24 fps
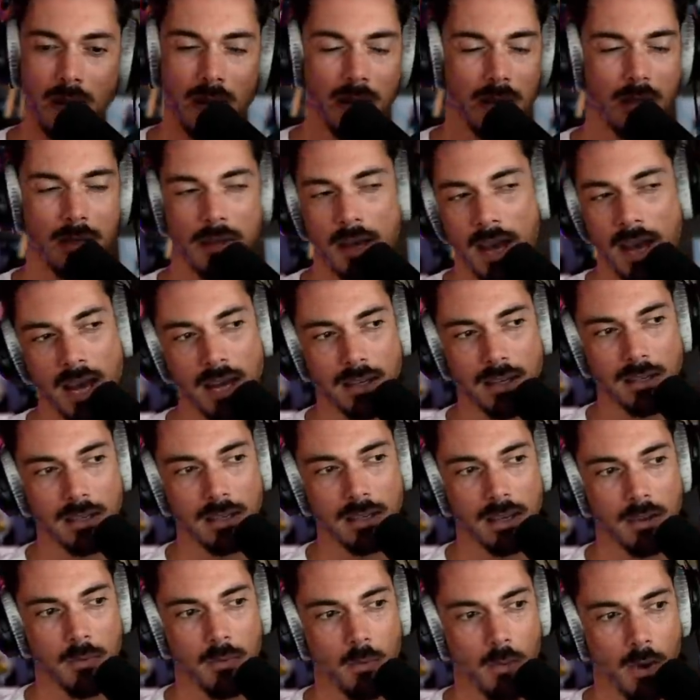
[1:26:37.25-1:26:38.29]
that
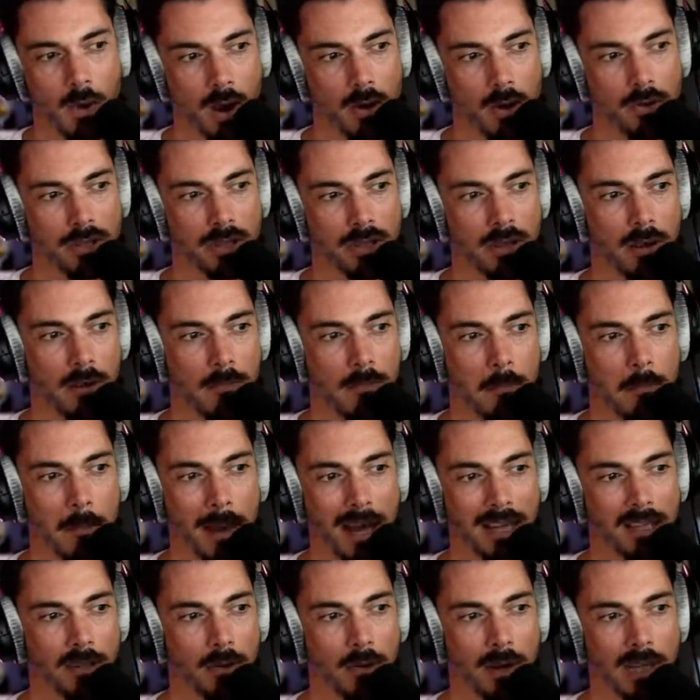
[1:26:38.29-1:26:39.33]
won't
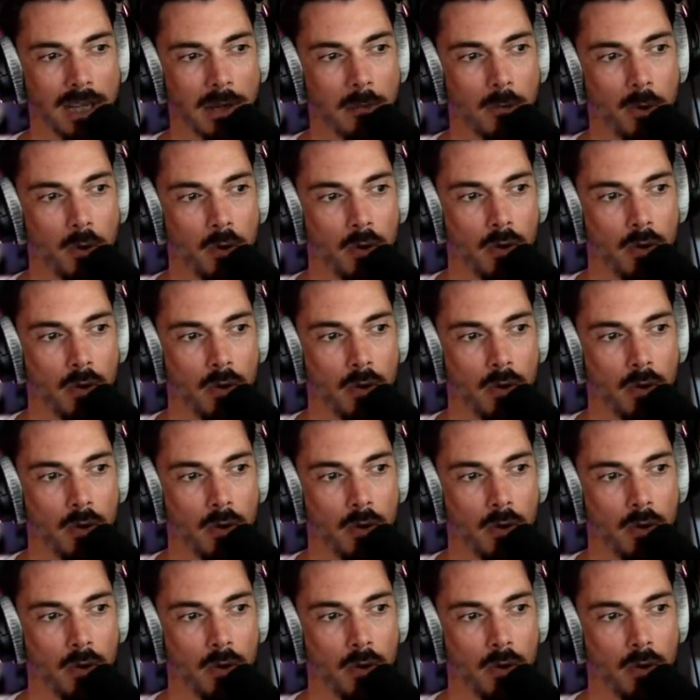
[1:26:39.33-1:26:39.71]
matter anymore.